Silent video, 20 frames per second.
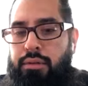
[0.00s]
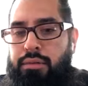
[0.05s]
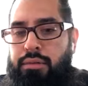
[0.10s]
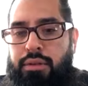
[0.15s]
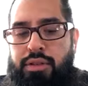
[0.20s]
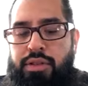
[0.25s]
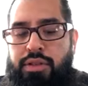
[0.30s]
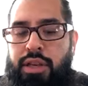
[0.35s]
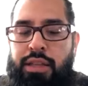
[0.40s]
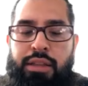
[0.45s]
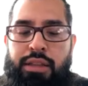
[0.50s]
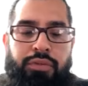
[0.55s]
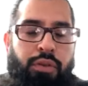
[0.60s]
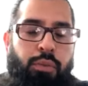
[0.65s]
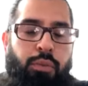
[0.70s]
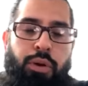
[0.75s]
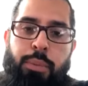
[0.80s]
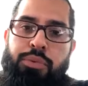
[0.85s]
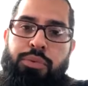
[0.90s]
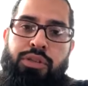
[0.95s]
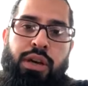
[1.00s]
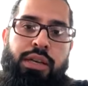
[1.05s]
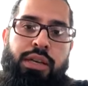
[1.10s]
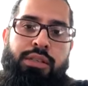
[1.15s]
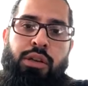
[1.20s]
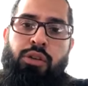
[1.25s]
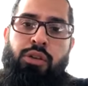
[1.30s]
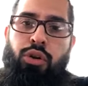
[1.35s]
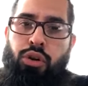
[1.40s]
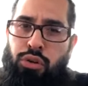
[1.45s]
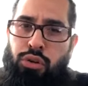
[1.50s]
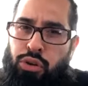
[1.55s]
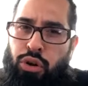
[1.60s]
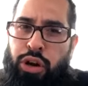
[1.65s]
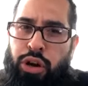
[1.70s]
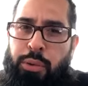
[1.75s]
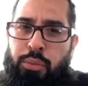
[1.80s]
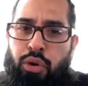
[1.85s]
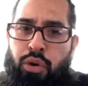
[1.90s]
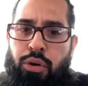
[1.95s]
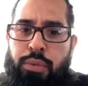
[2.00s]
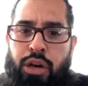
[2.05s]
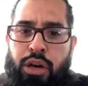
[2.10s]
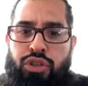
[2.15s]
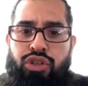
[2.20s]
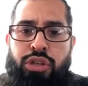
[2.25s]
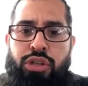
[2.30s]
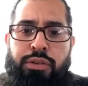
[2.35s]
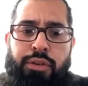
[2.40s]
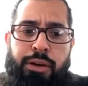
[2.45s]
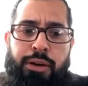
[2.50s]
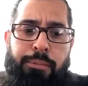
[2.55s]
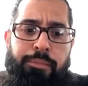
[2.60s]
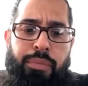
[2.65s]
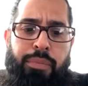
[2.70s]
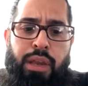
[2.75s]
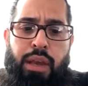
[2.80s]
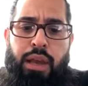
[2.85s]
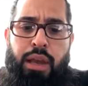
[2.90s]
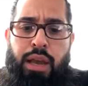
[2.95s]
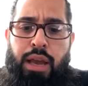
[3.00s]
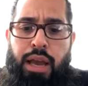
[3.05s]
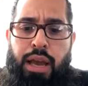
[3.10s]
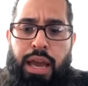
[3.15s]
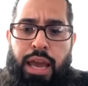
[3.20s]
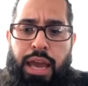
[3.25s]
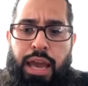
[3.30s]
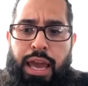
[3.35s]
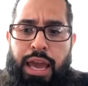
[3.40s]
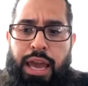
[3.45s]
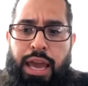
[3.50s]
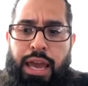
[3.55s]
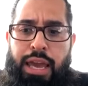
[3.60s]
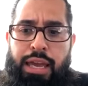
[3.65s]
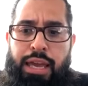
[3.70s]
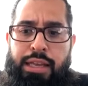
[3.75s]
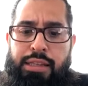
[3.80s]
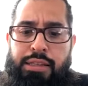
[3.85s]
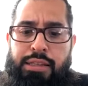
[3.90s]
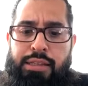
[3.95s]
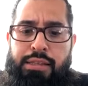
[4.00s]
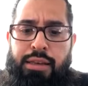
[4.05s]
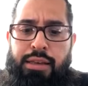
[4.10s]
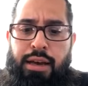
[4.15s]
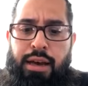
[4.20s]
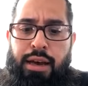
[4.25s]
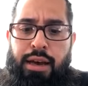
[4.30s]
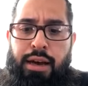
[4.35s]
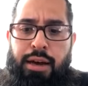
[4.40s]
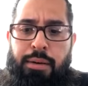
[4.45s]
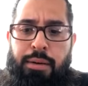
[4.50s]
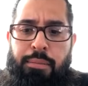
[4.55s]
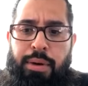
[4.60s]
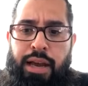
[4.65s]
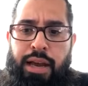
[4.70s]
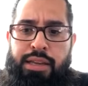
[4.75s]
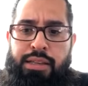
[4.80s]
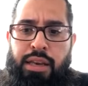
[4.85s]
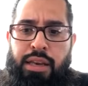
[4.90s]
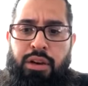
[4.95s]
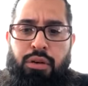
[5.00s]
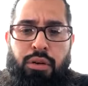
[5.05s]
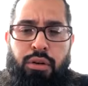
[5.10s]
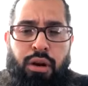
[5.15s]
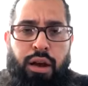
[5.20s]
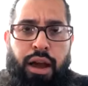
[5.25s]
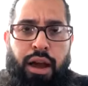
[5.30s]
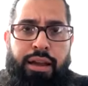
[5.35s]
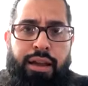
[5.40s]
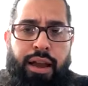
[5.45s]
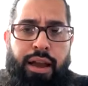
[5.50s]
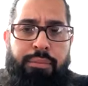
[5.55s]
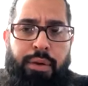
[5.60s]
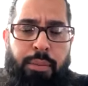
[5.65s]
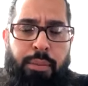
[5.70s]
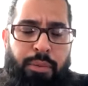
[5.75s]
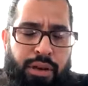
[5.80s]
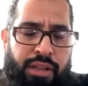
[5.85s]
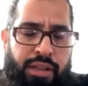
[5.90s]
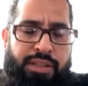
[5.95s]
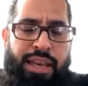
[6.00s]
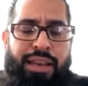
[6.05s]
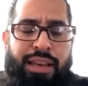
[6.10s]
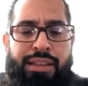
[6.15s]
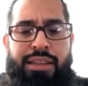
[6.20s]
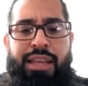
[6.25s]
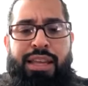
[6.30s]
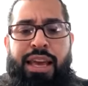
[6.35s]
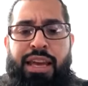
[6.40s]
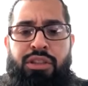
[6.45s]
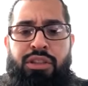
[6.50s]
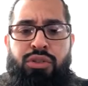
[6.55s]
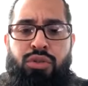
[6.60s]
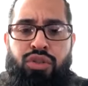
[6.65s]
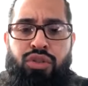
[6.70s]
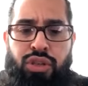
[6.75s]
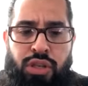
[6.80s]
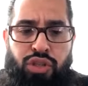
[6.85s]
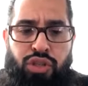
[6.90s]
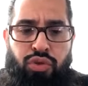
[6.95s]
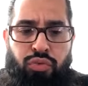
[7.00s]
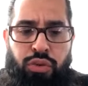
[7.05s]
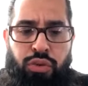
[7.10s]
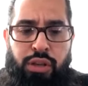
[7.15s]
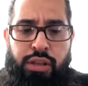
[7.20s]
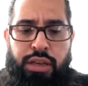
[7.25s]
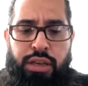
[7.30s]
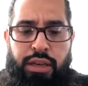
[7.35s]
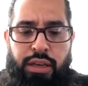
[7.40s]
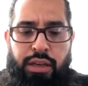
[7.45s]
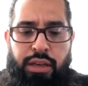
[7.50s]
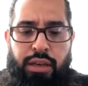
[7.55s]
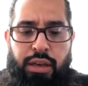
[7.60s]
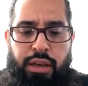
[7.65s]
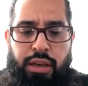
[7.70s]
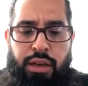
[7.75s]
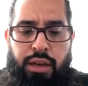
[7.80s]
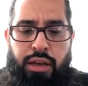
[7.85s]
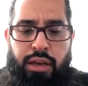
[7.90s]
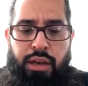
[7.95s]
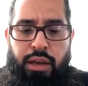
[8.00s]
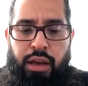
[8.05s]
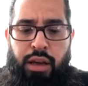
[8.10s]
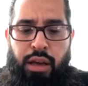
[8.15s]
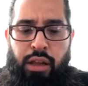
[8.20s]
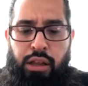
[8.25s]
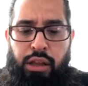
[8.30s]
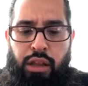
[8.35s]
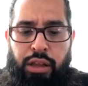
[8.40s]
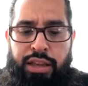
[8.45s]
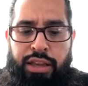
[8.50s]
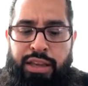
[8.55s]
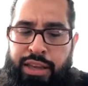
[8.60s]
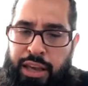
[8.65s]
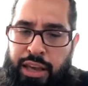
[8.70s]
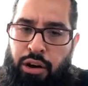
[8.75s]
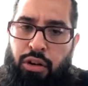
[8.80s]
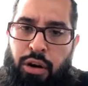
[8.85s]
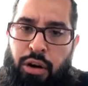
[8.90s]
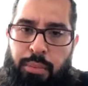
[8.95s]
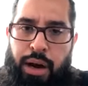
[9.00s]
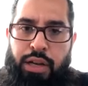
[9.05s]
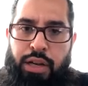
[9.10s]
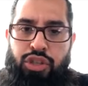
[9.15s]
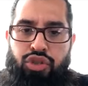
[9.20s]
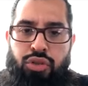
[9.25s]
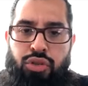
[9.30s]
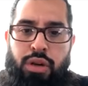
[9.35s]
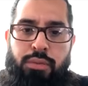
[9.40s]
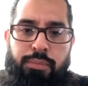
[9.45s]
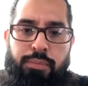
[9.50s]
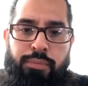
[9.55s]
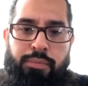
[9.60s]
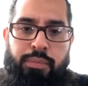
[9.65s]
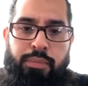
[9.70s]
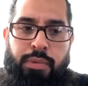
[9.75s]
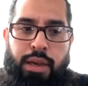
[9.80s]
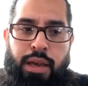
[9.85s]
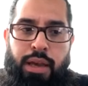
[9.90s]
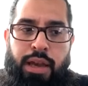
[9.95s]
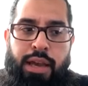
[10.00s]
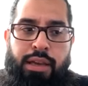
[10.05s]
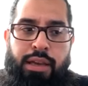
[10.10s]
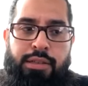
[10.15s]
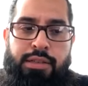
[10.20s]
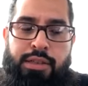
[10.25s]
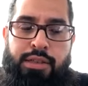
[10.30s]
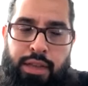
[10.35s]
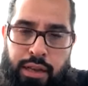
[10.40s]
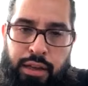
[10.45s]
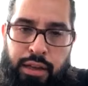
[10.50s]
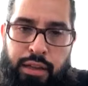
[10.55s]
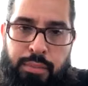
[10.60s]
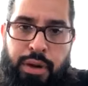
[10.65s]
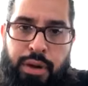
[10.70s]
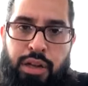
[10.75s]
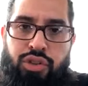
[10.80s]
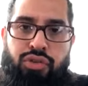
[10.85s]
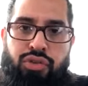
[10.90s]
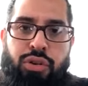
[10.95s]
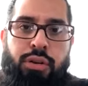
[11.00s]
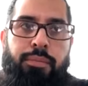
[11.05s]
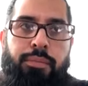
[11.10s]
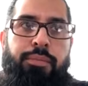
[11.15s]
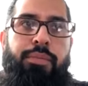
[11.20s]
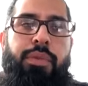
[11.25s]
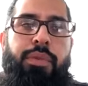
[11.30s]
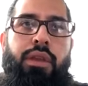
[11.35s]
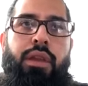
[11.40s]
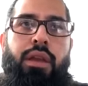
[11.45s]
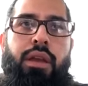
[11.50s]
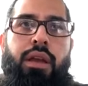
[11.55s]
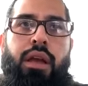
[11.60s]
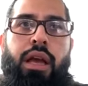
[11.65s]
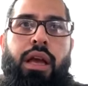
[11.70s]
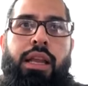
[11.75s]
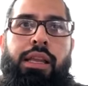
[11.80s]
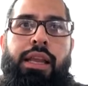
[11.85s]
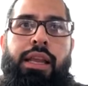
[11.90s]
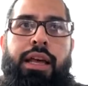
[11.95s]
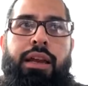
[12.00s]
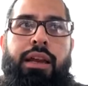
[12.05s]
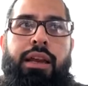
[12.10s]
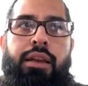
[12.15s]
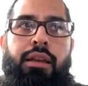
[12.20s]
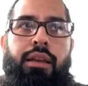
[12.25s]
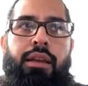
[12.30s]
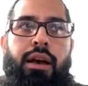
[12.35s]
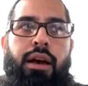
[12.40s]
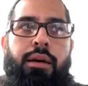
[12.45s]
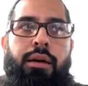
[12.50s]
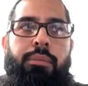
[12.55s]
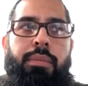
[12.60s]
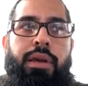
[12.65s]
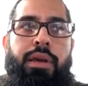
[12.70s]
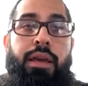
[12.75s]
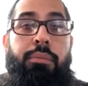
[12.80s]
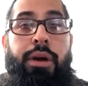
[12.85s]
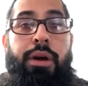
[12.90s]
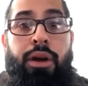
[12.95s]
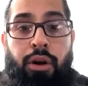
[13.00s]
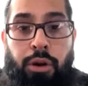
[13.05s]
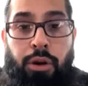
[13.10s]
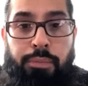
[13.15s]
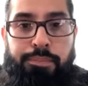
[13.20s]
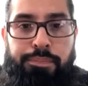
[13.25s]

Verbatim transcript: seeing different websites and learning more about Shiva. And um, I said, you know, I, I'm going to take a day to just really hear a mantra, study the mantra, and let it uh, hit my heart.